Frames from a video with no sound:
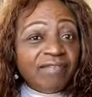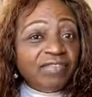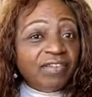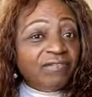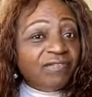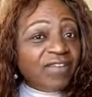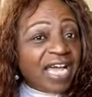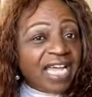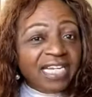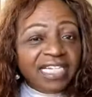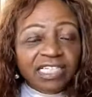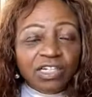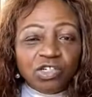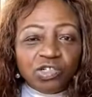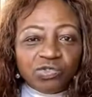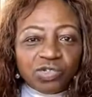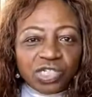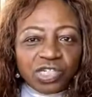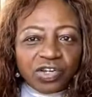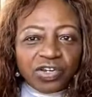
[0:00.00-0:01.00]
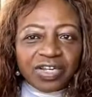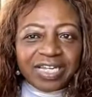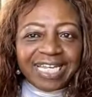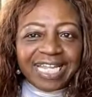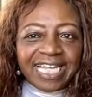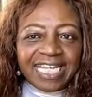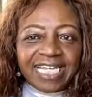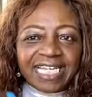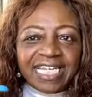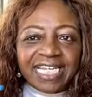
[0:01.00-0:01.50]
after filing those returns
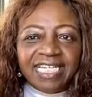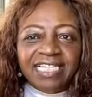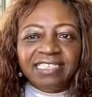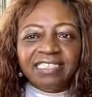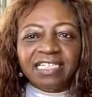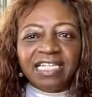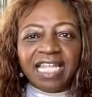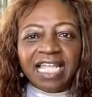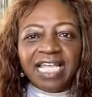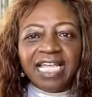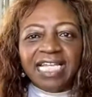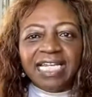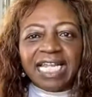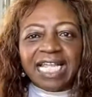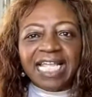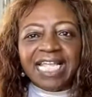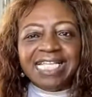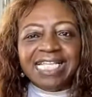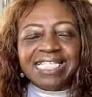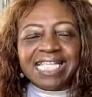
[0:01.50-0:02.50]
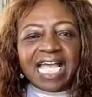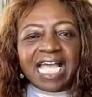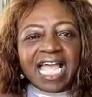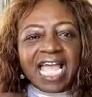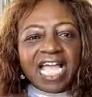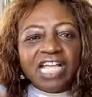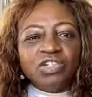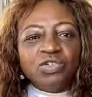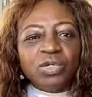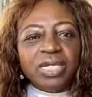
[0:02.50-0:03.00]
that this client is
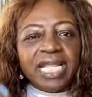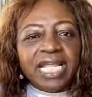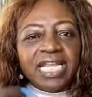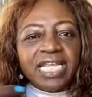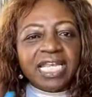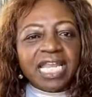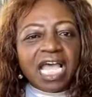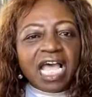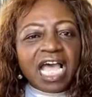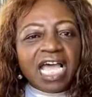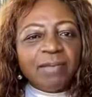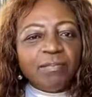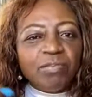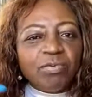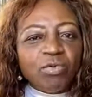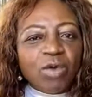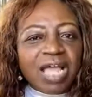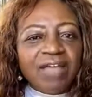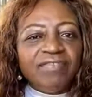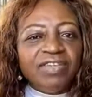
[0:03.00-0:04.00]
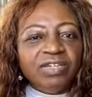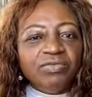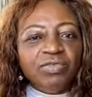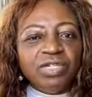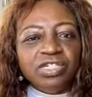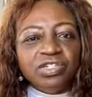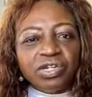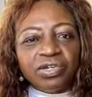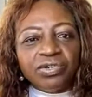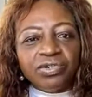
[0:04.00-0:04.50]
actually a nonprofit
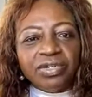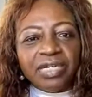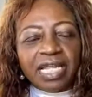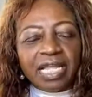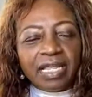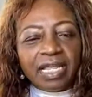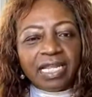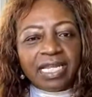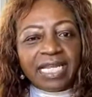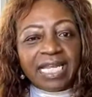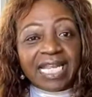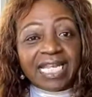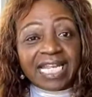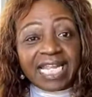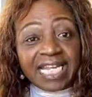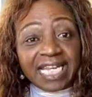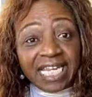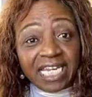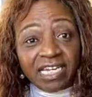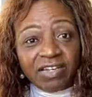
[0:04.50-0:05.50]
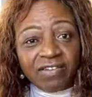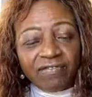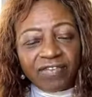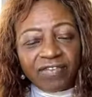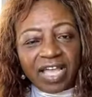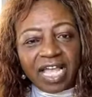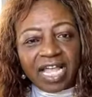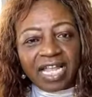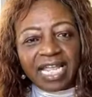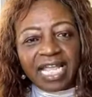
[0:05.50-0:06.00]
return that they needed to
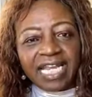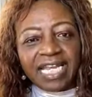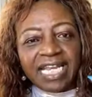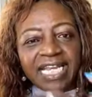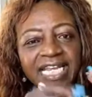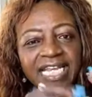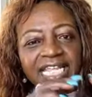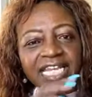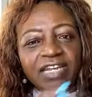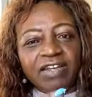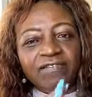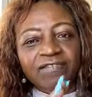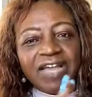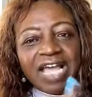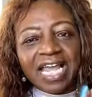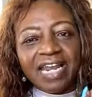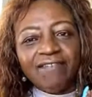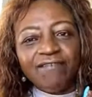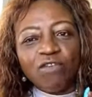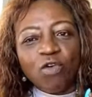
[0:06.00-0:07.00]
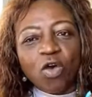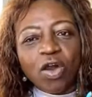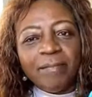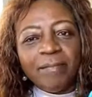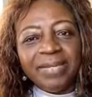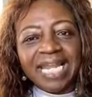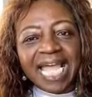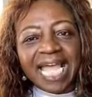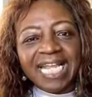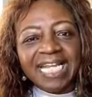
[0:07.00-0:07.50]
file, and they needed to file a
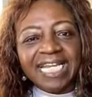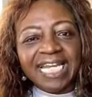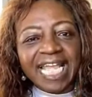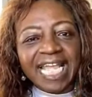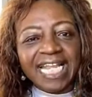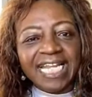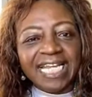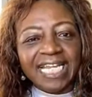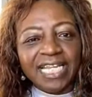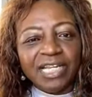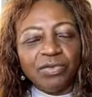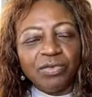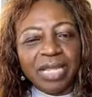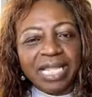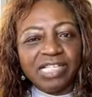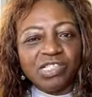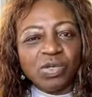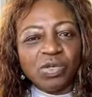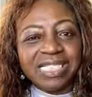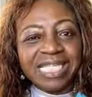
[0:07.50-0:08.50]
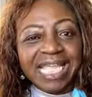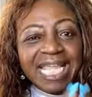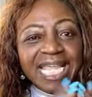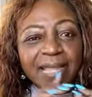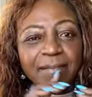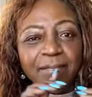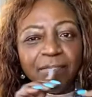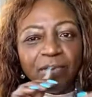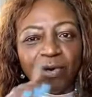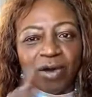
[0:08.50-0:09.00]
Form 990. Okay, so it's
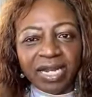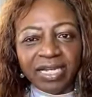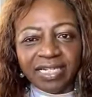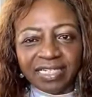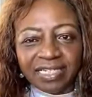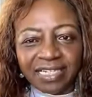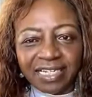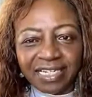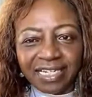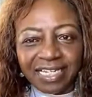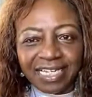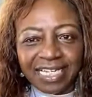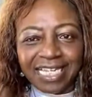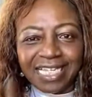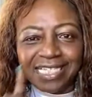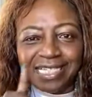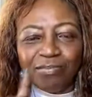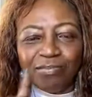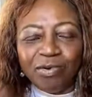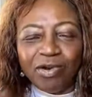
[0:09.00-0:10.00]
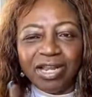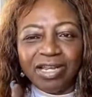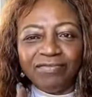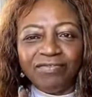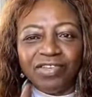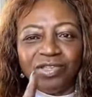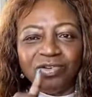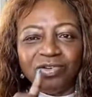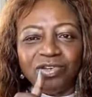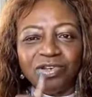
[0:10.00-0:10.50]
important. It's important
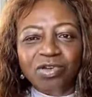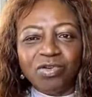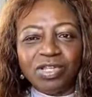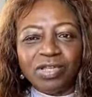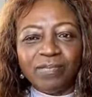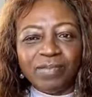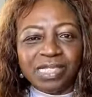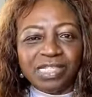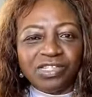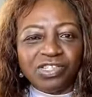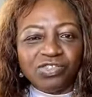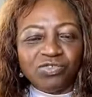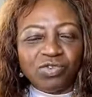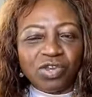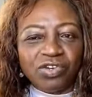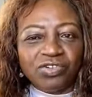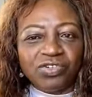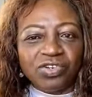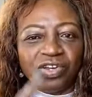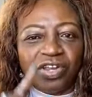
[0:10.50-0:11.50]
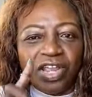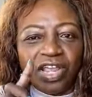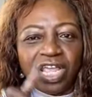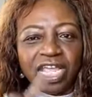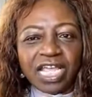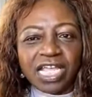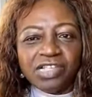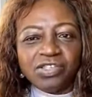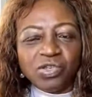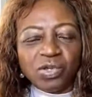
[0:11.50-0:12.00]
for you to know your business structure
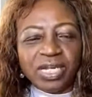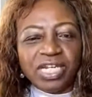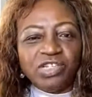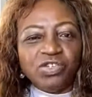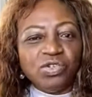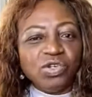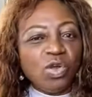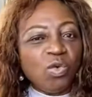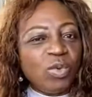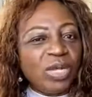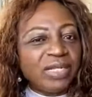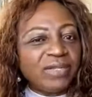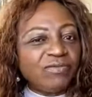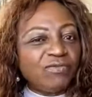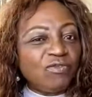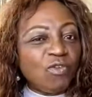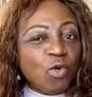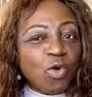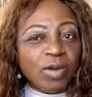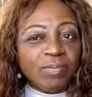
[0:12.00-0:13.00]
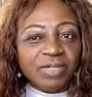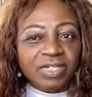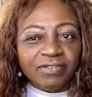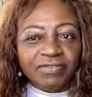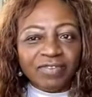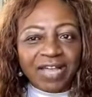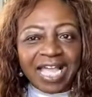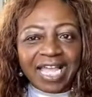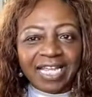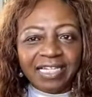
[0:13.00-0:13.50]
so that you know what form to
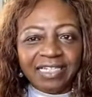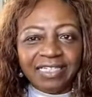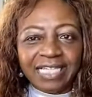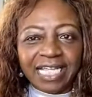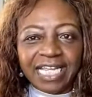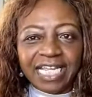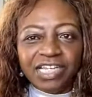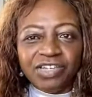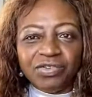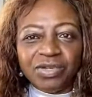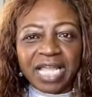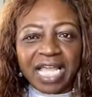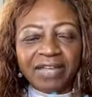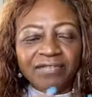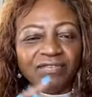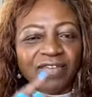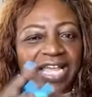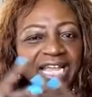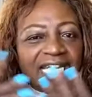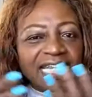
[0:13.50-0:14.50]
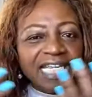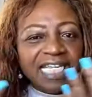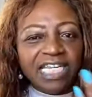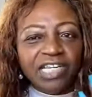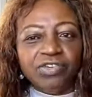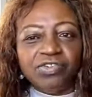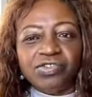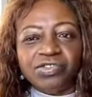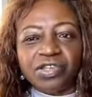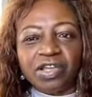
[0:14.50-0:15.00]
file and you're not filing
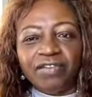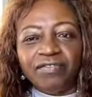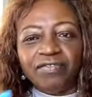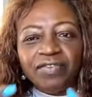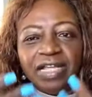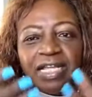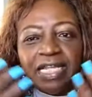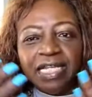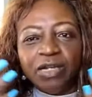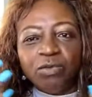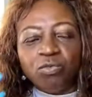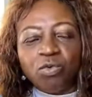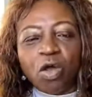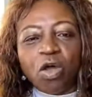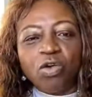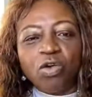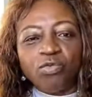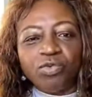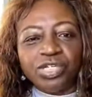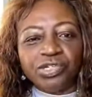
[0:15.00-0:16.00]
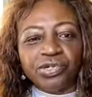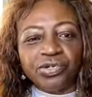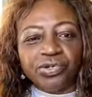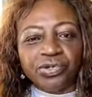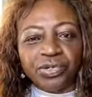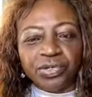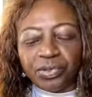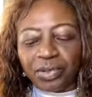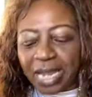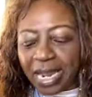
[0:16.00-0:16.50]
years of the wrong
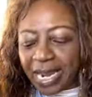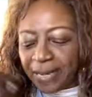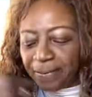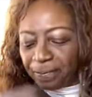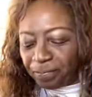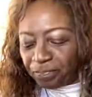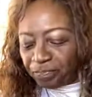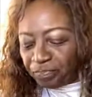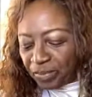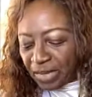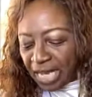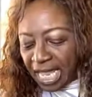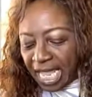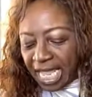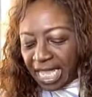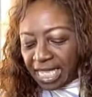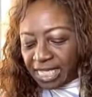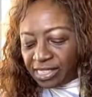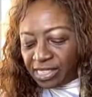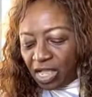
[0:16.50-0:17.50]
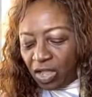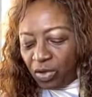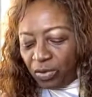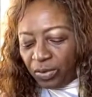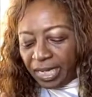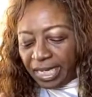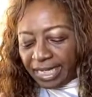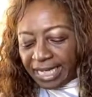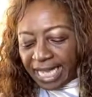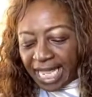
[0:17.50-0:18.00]
return, all right?
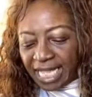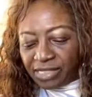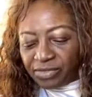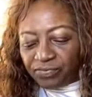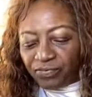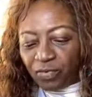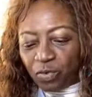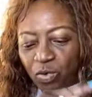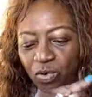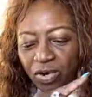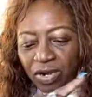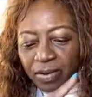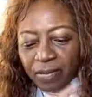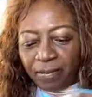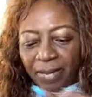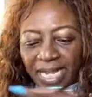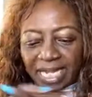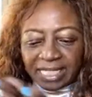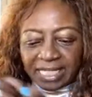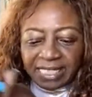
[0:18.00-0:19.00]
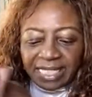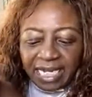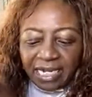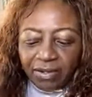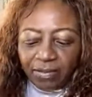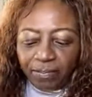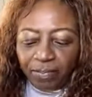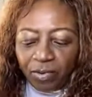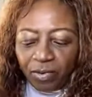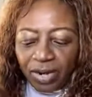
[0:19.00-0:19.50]
So that's for my
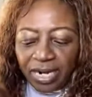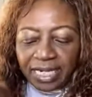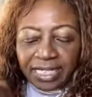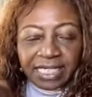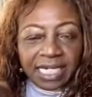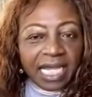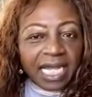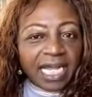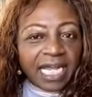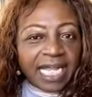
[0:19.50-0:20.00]
second point.